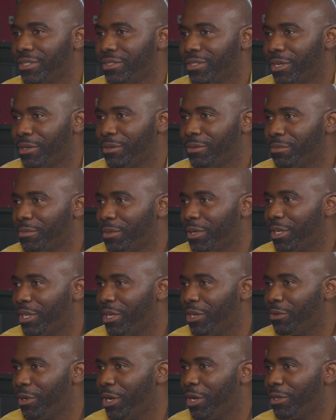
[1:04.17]
So
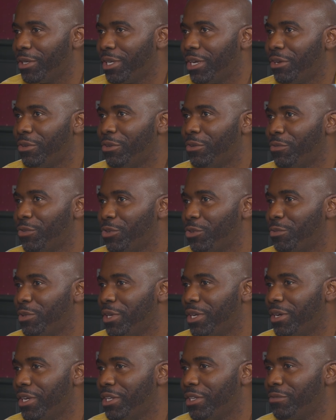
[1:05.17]
I, I, I don't think it would
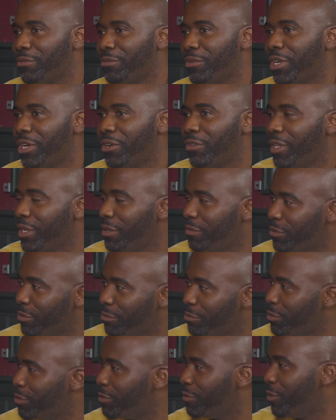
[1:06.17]
be unfair of them to
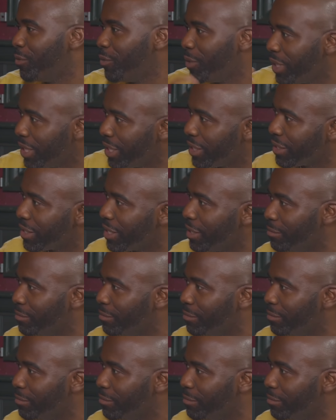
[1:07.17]
move away and yeah.